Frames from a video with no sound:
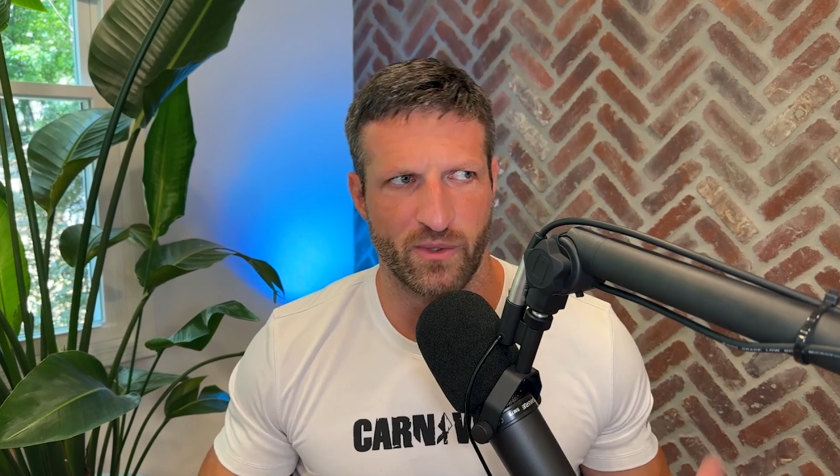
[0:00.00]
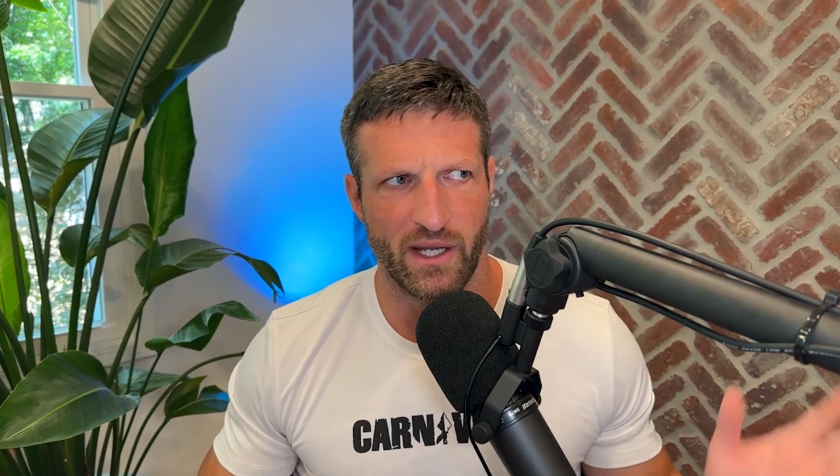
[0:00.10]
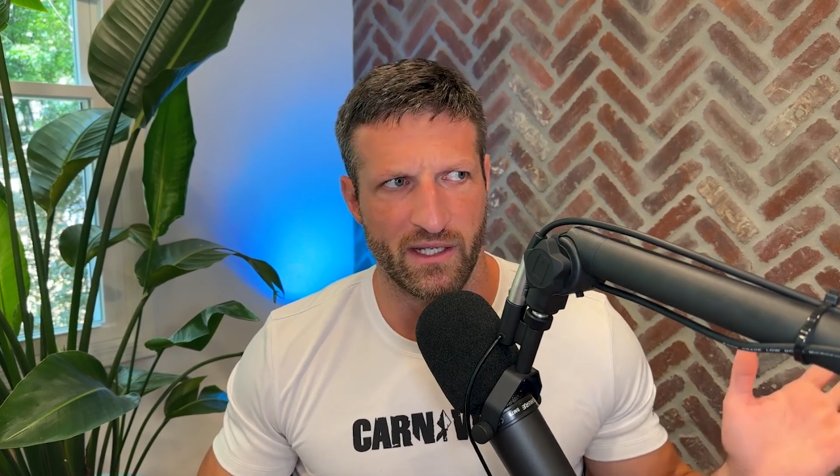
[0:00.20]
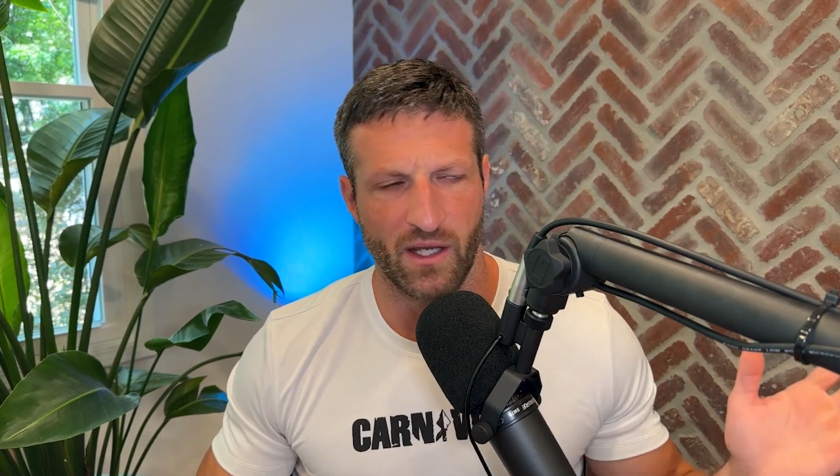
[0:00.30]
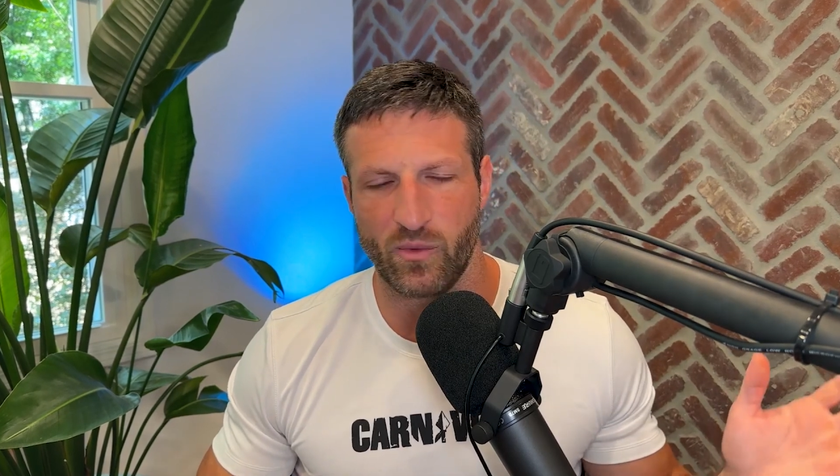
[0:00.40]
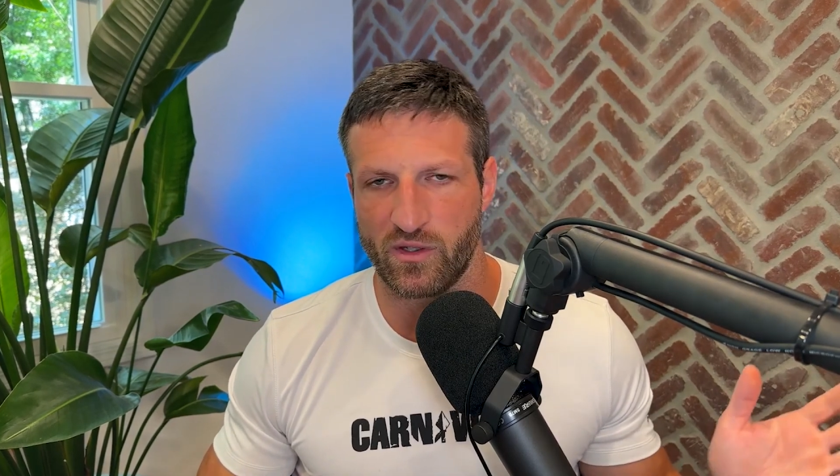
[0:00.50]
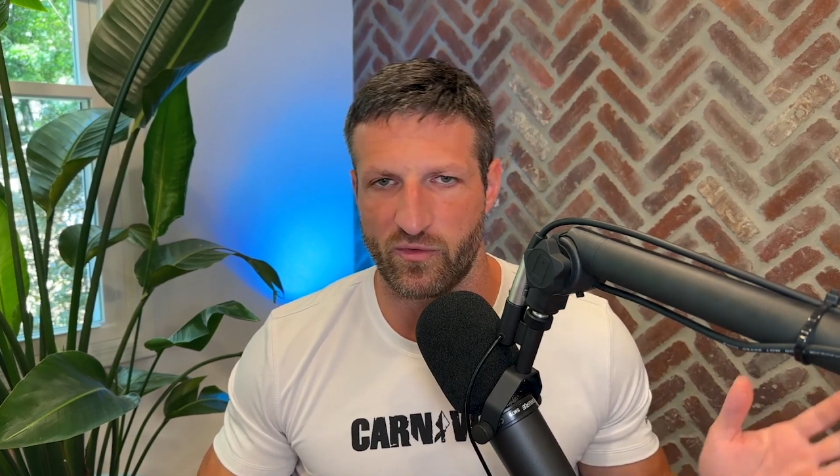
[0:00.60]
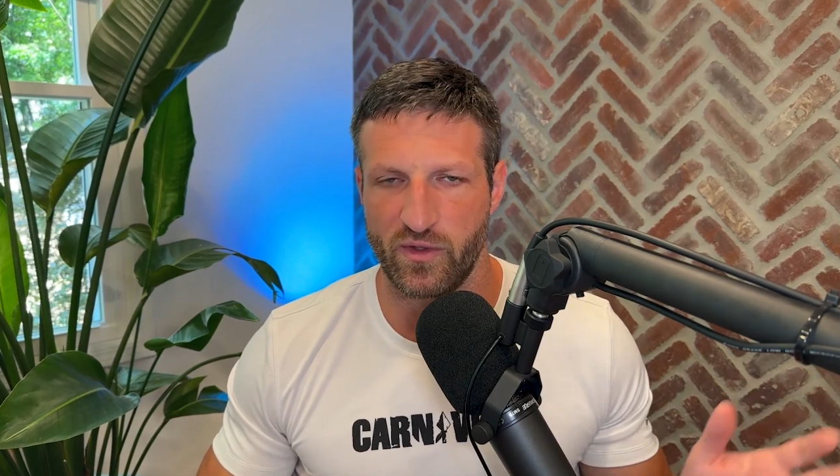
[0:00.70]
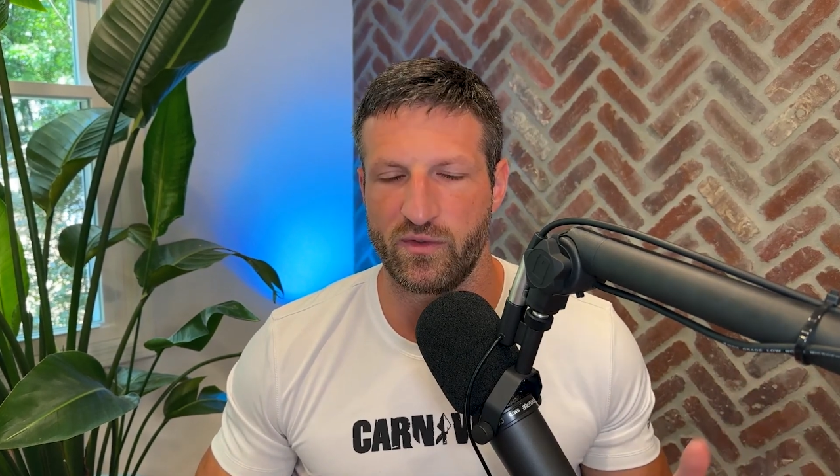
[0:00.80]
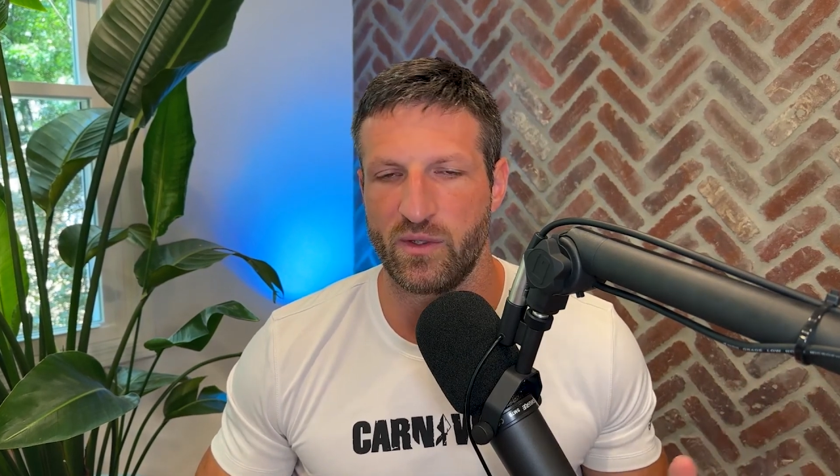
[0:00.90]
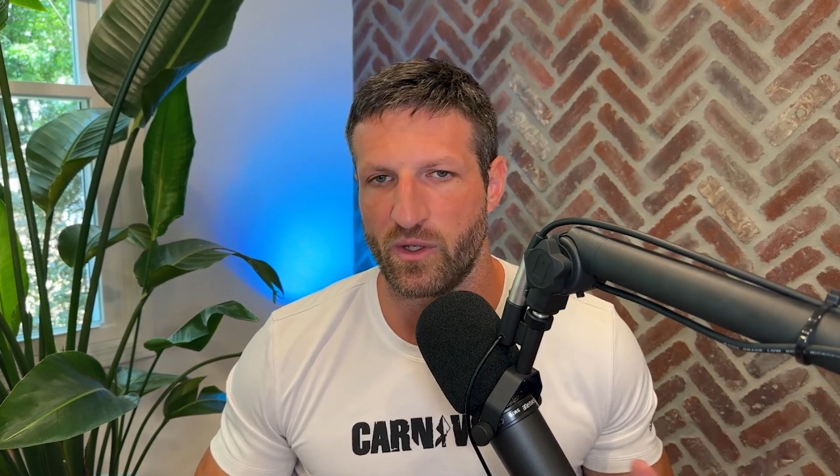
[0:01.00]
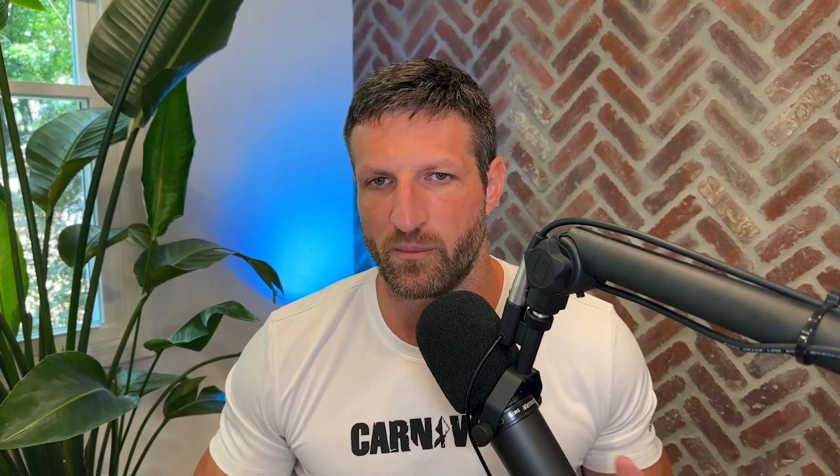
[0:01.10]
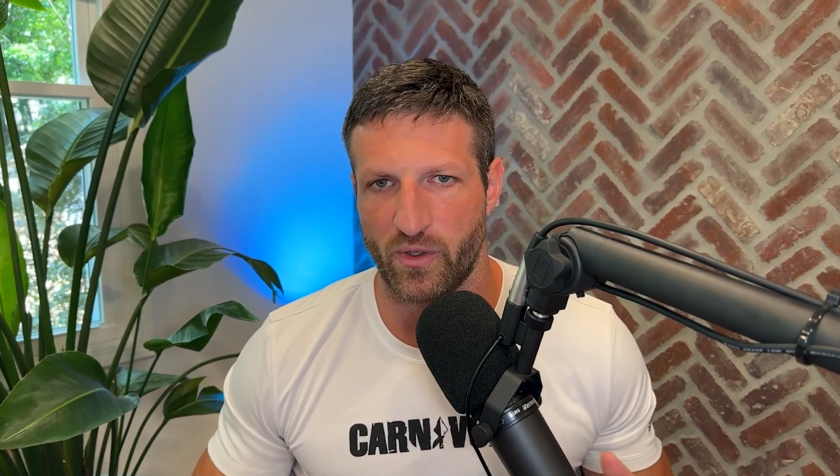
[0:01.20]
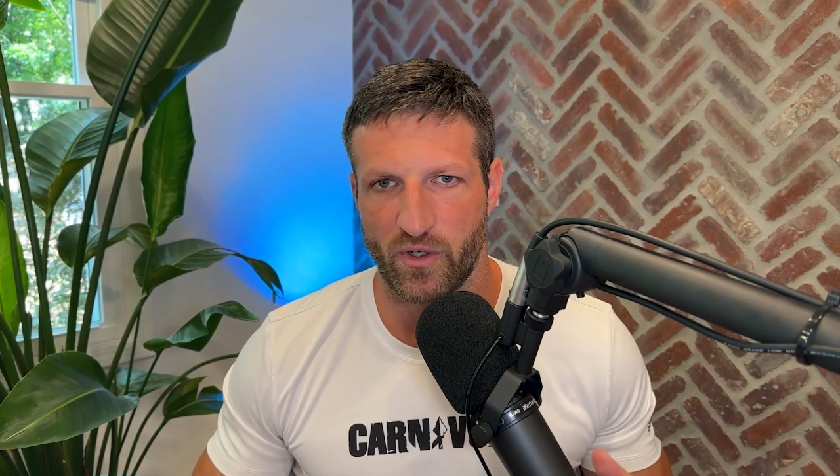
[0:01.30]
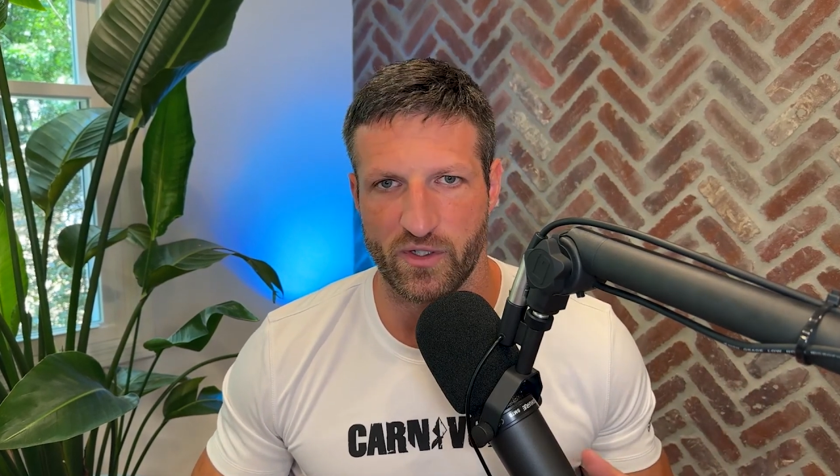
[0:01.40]
right now we have 51
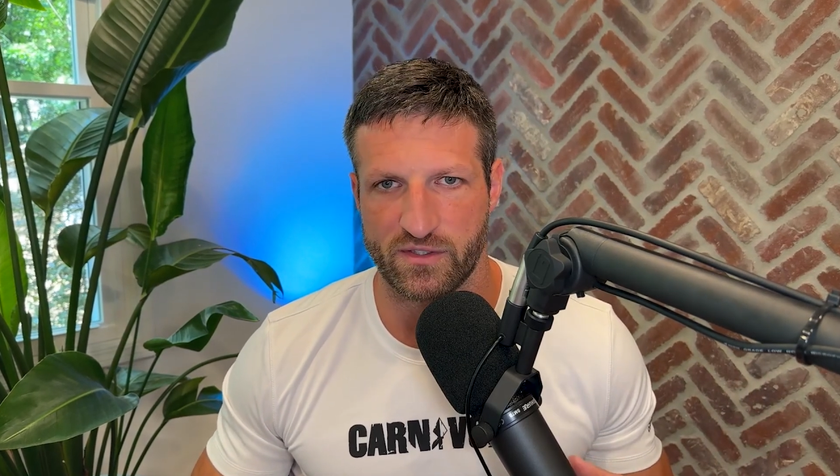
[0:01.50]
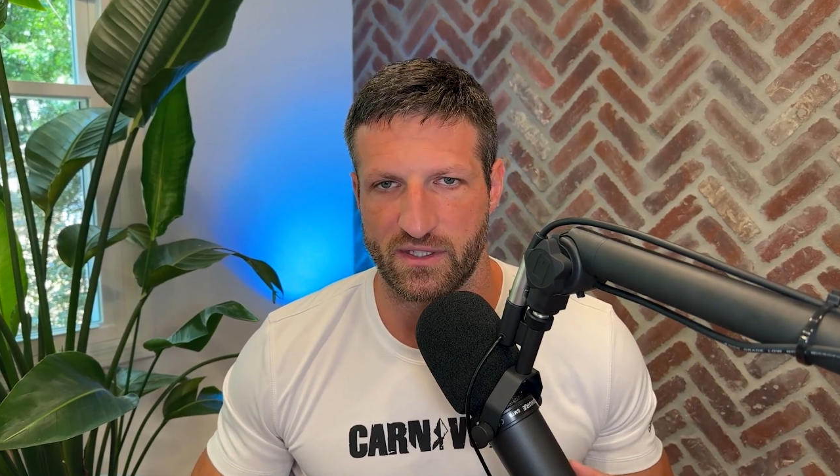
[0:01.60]
birds,